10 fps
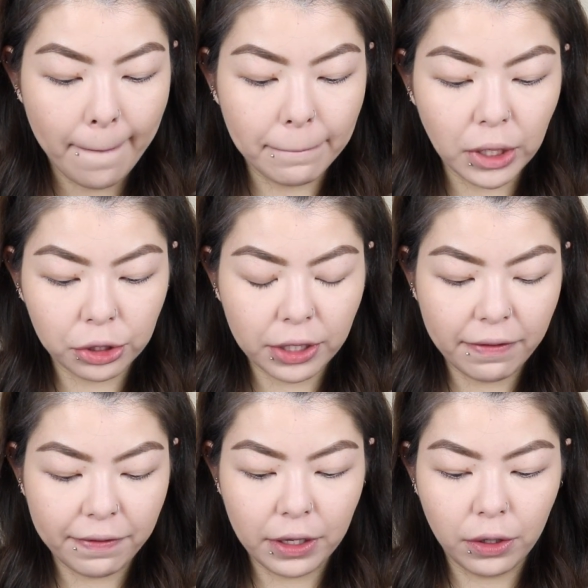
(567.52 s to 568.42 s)
buttery
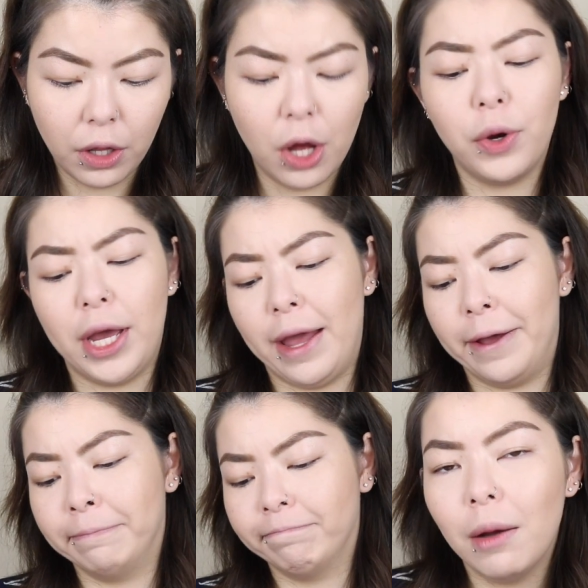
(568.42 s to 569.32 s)
feel.
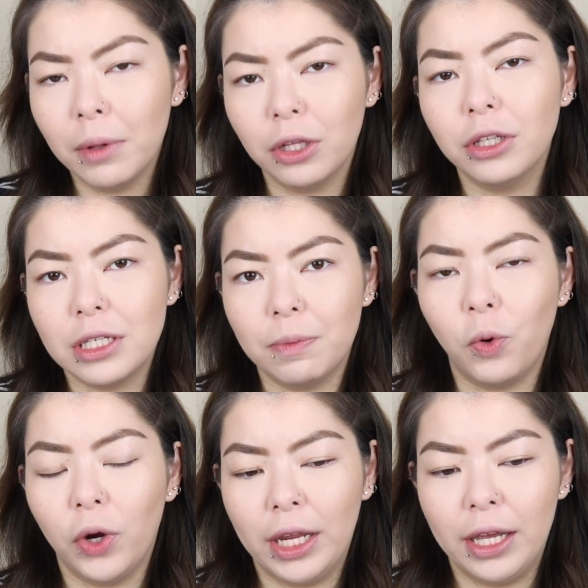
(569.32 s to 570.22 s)
Okay, I'm a little
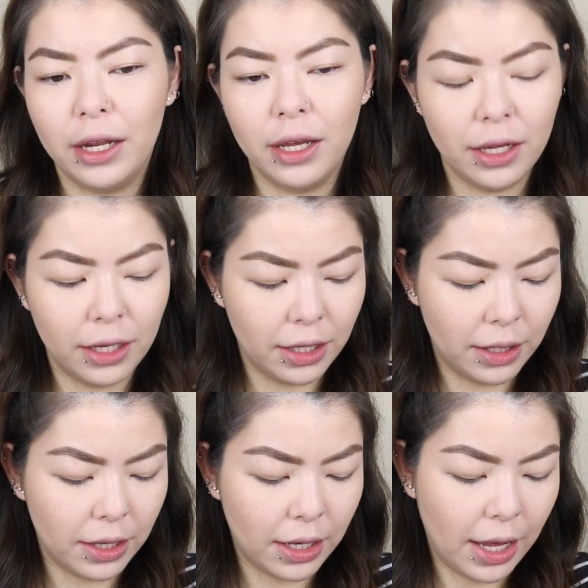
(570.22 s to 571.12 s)
disappointed,
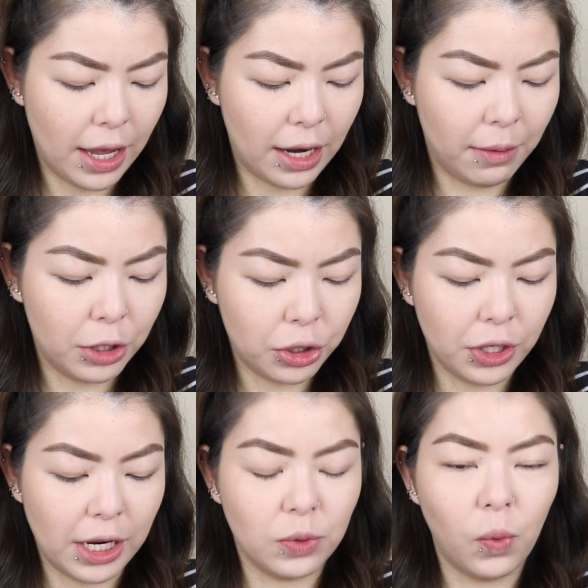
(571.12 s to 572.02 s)
and I'm gonna show
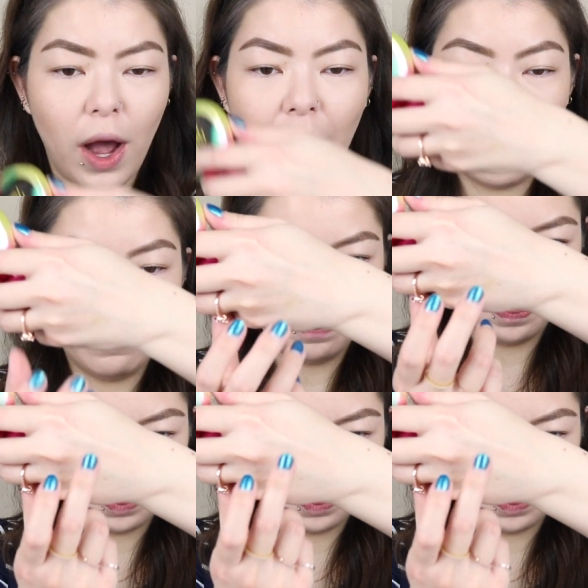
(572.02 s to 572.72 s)
you guys why.